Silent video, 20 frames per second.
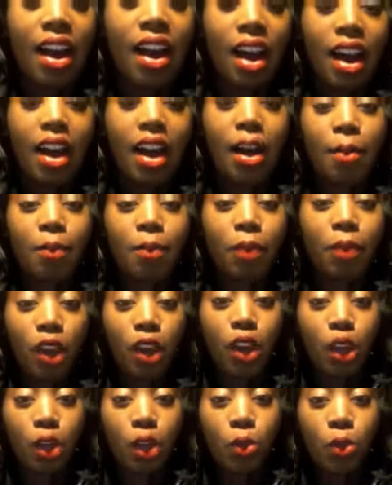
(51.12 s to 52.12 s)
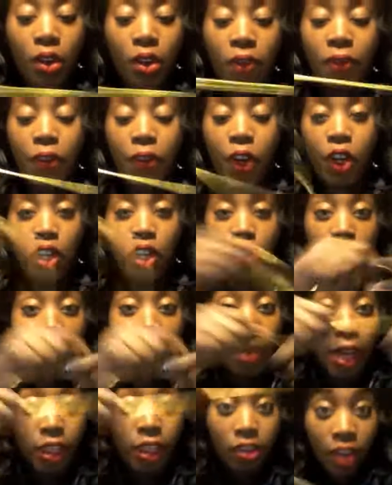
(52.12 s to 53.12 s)
You want to first
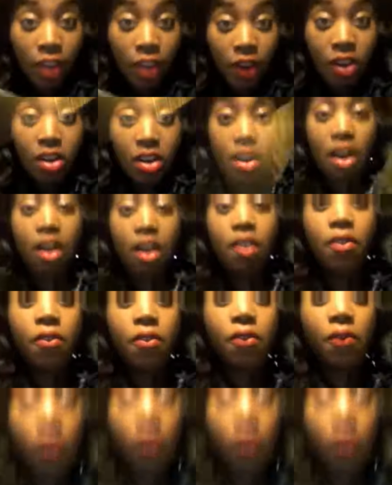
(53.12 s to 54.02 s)
measure out enough